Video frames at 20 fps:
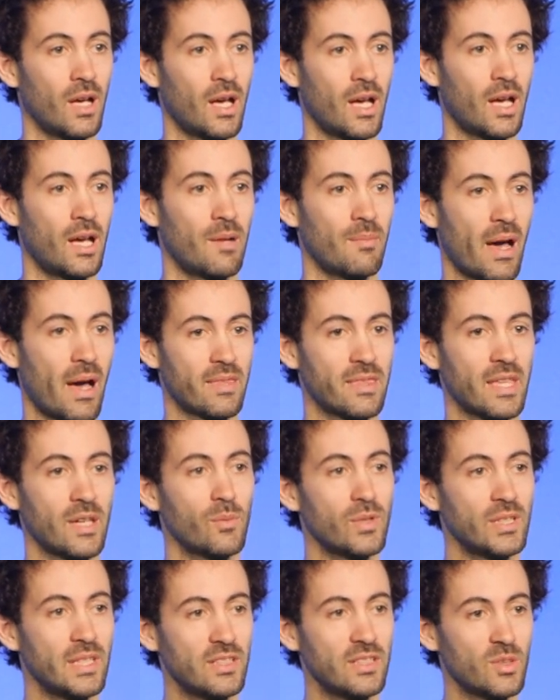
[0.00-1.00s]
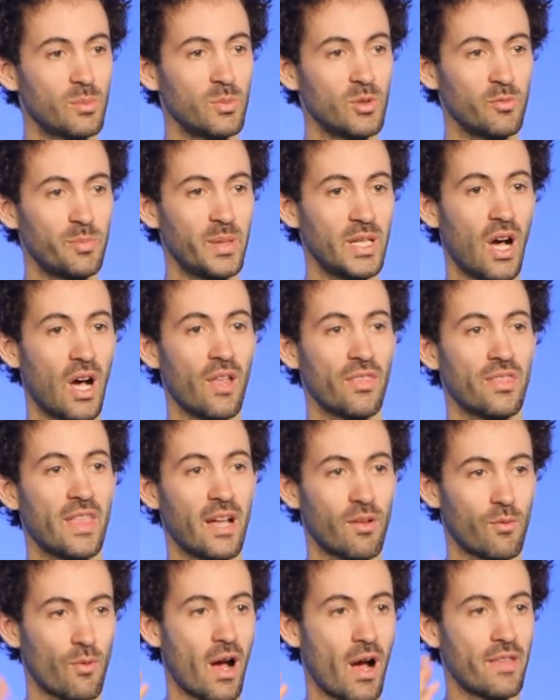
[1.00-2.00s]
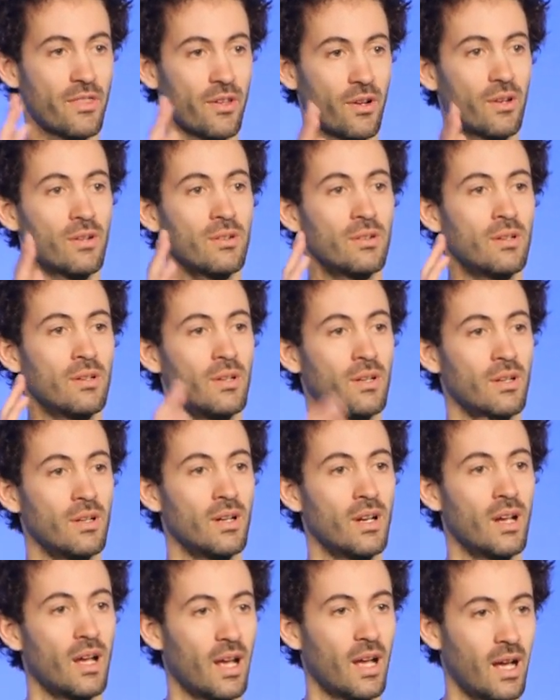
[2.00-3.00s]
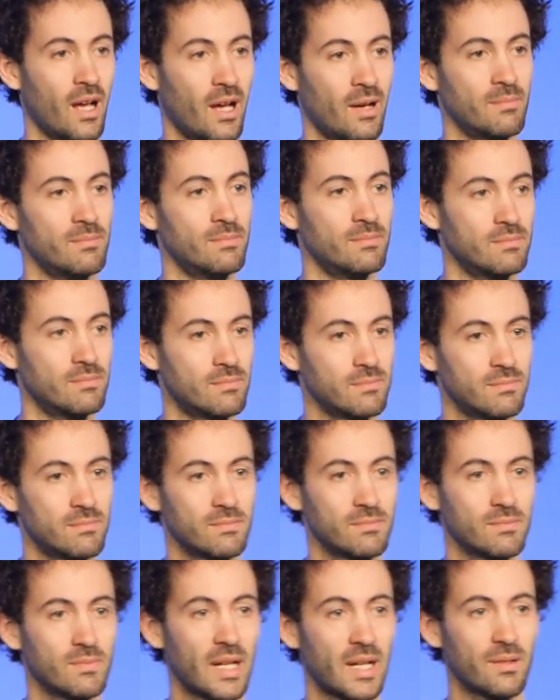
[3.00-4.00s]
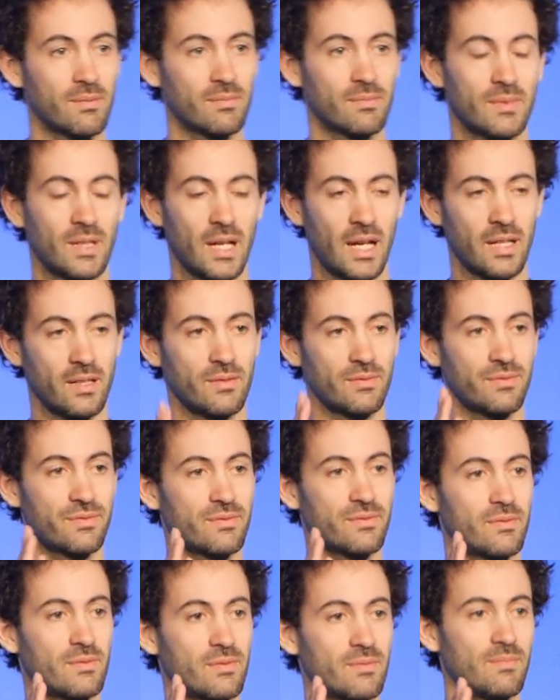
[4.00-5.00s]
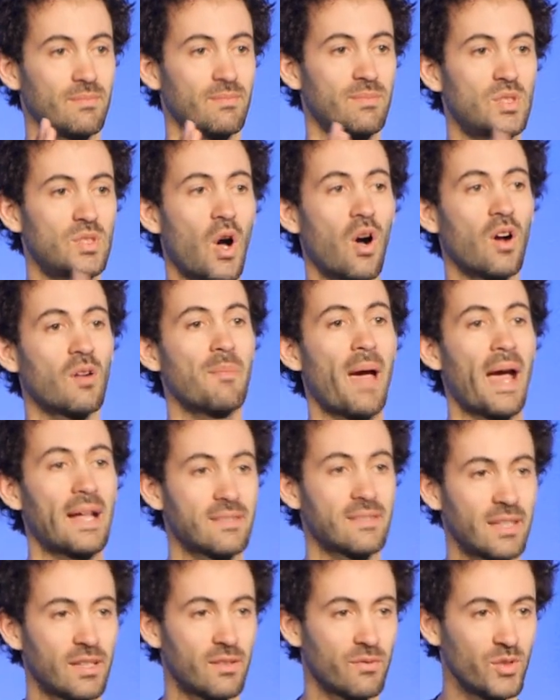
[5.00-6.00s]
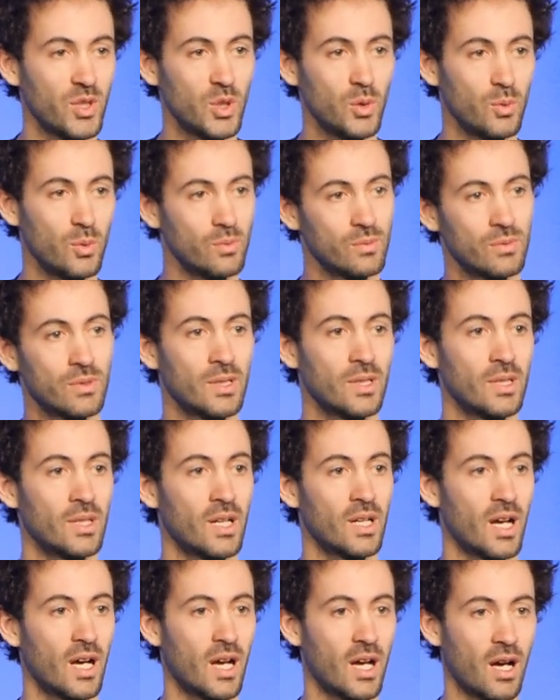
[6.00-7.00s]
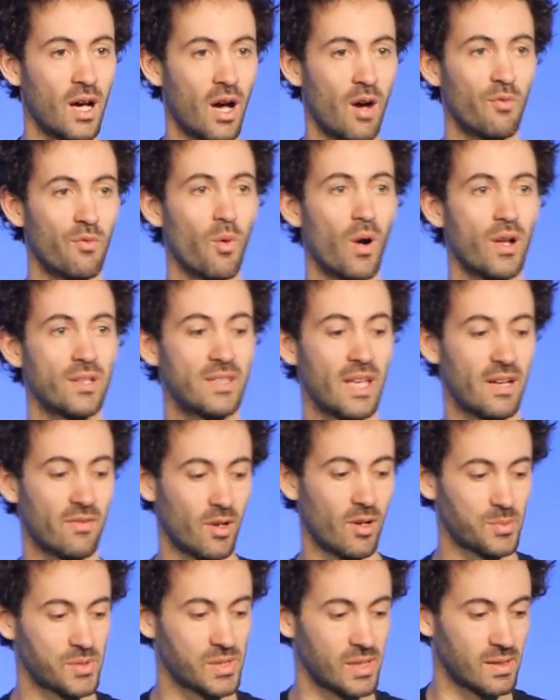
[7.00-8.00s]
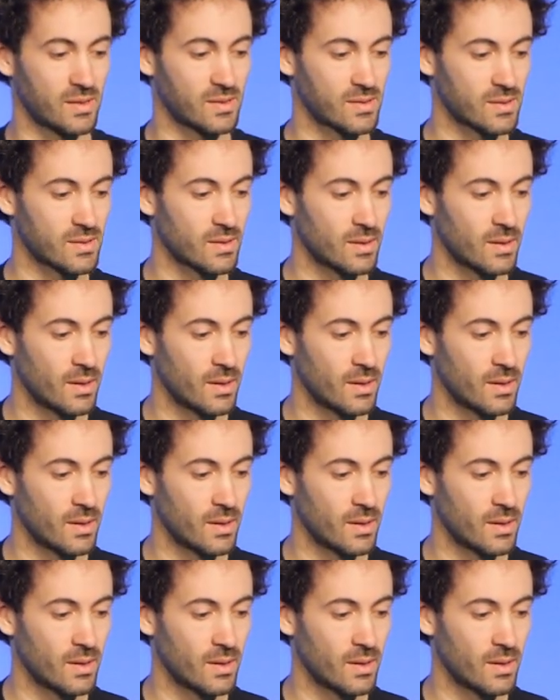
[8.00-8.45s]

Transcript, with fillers: Um, I think we need to move beyond that rather um, kind of dogmatic view uh, of what DevOps is.